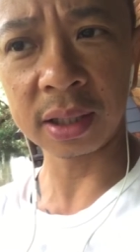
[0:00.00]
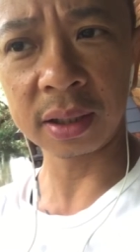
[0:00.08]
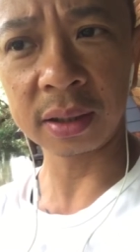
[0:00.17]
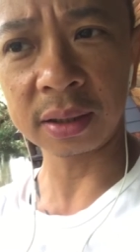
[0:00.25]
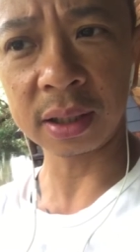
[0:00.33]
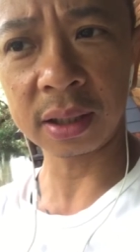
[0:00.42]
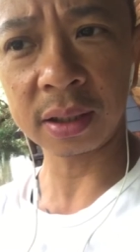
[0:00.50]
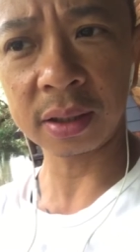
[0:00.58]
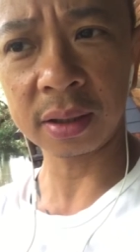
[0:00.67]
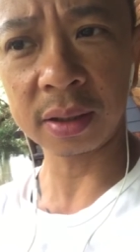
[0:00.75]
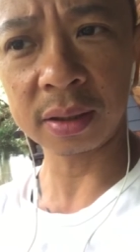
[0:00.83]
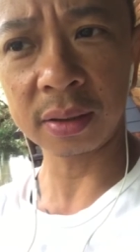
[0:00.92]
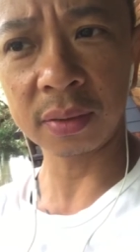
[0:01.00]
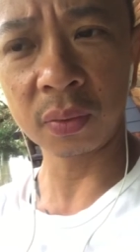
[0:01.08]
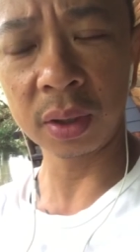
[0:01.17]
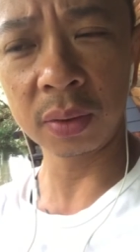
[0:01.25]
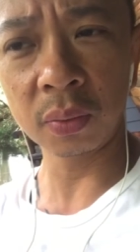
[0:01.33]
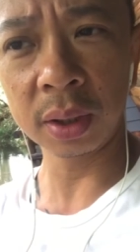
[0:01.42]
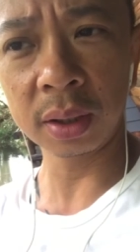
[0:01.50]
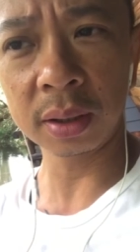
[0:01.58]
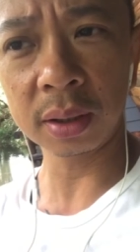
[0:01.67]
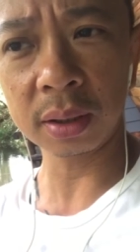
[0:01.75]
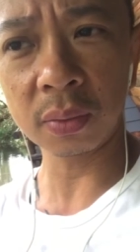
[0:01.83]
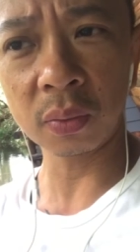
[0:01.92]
uh, we, we